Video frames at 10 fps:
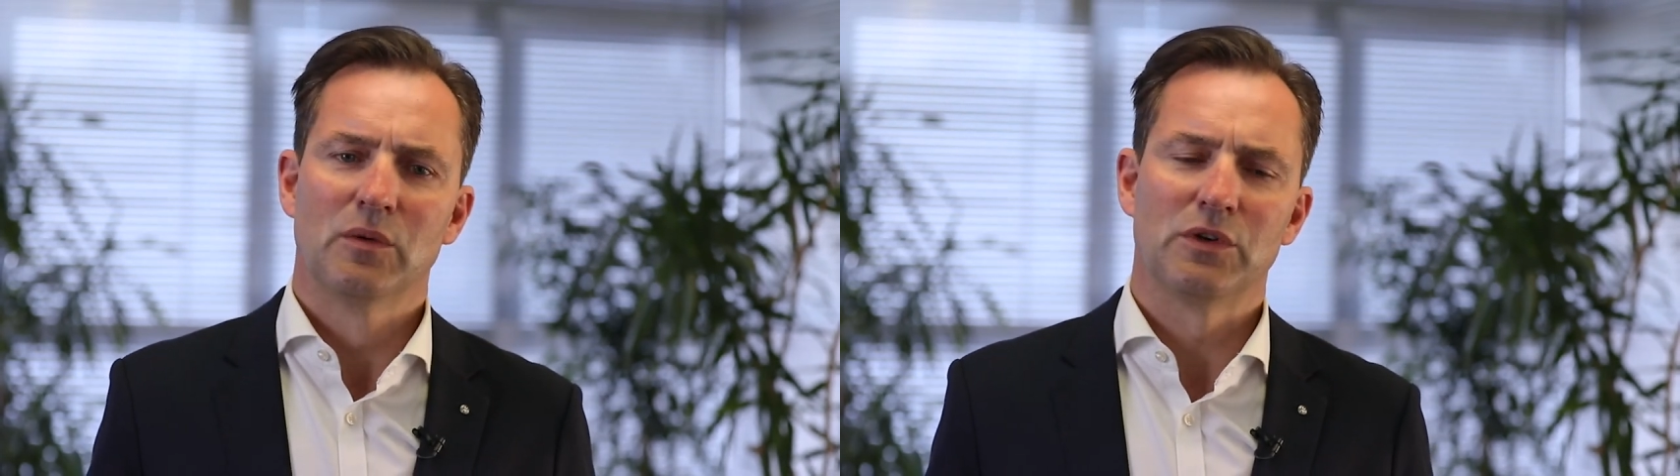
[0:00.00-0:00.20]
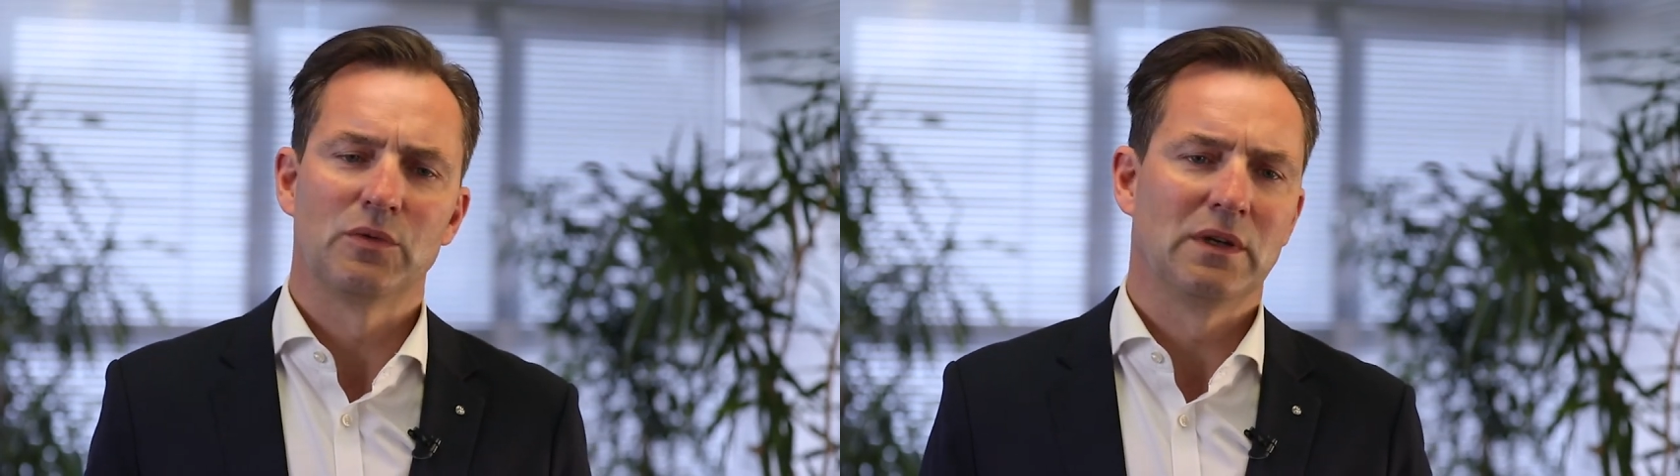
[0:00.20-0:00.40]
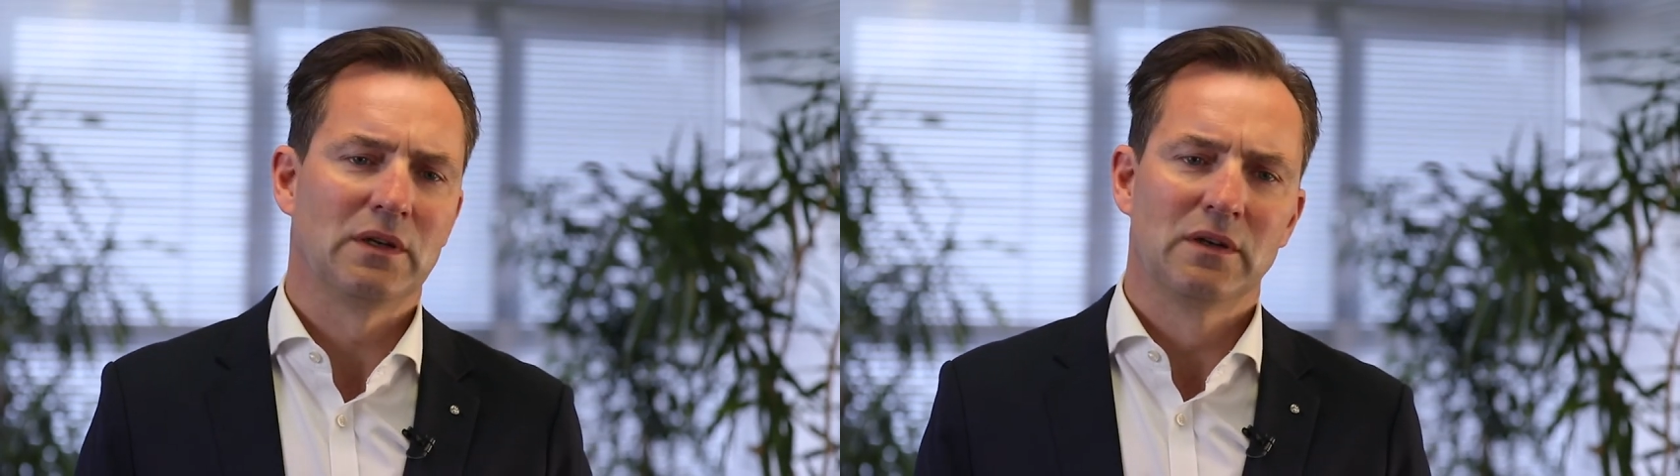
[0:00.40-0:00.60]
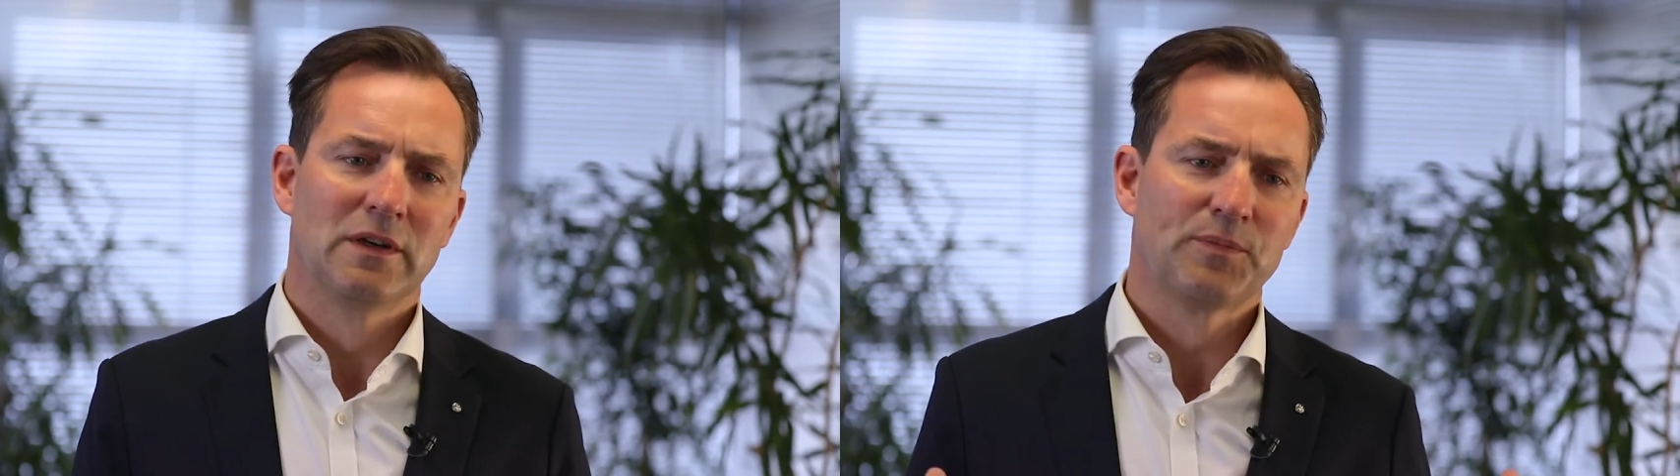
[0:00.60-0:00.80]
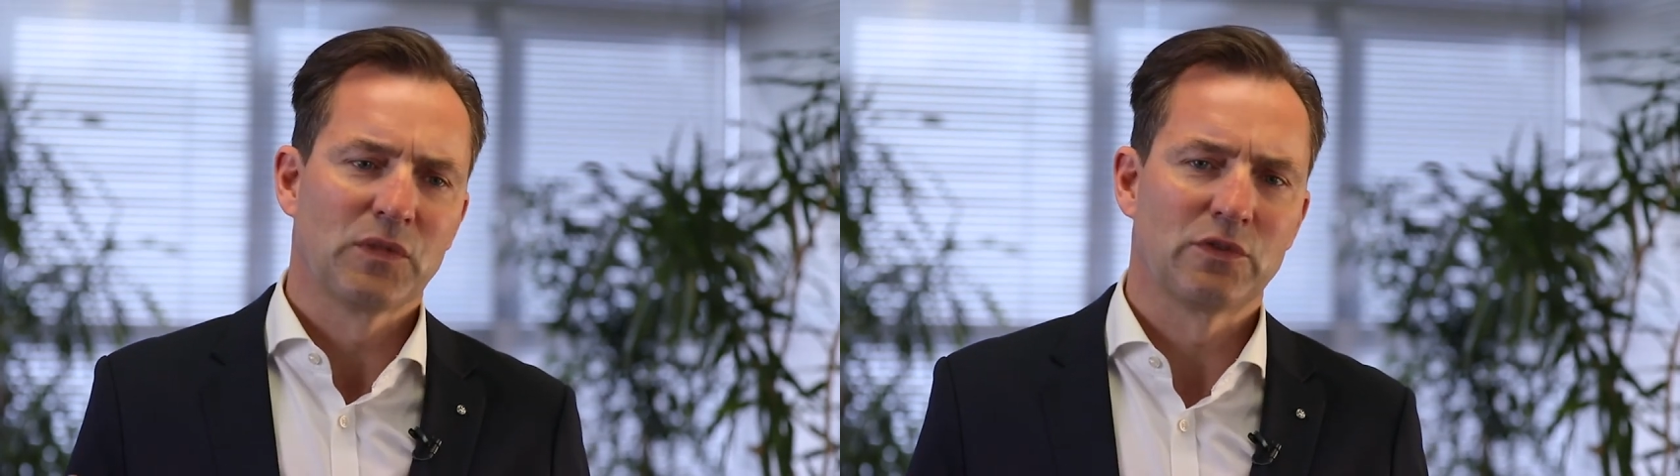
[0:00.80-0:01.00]
between
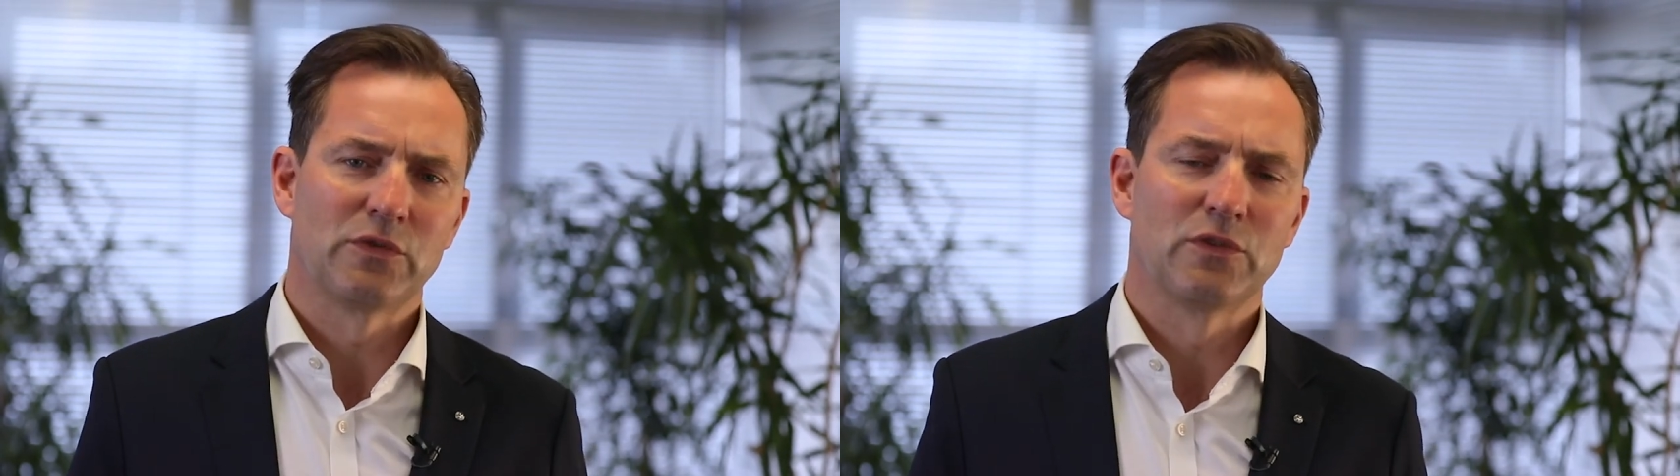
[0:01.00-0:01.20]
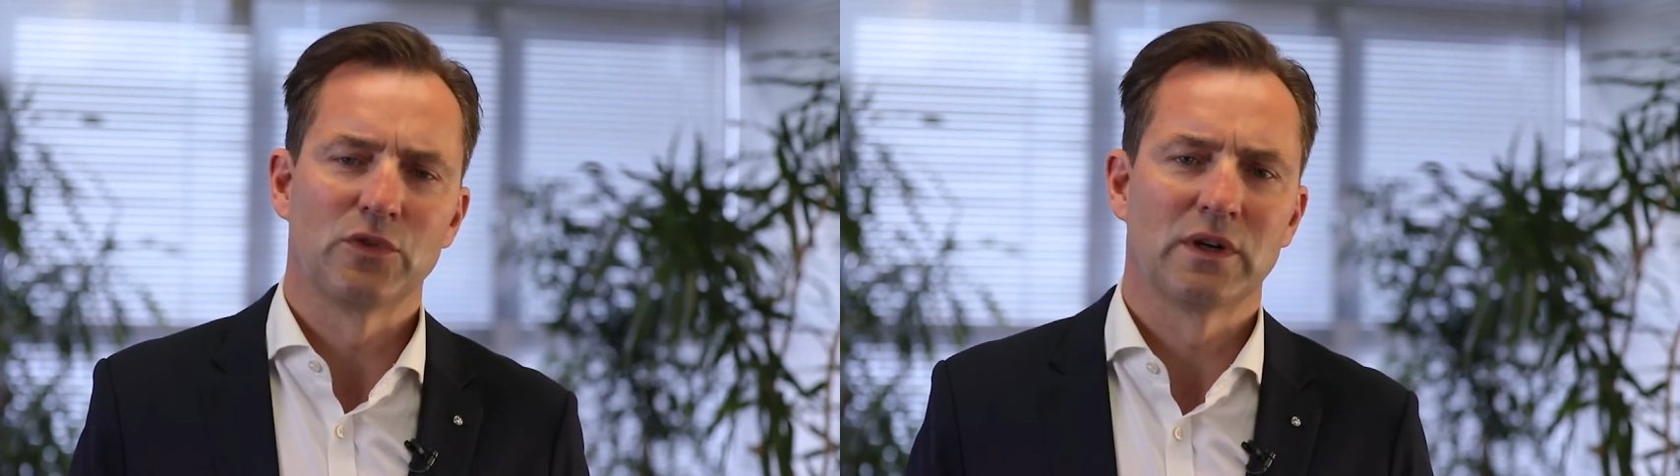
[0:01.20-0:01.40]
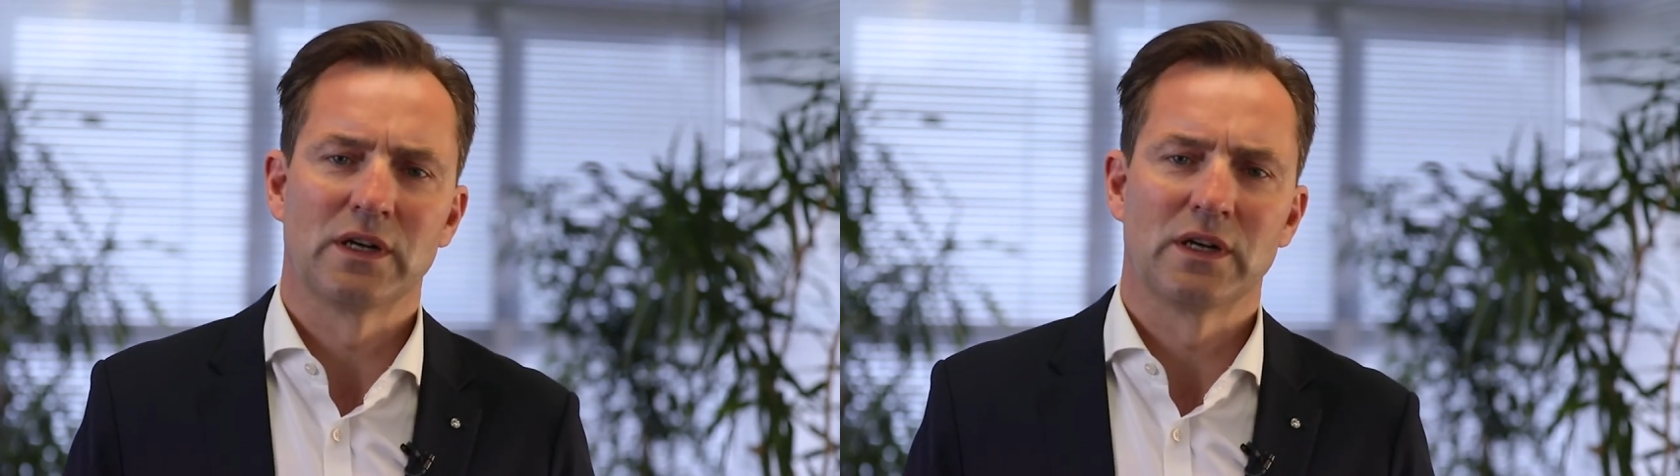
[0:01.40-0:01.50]
54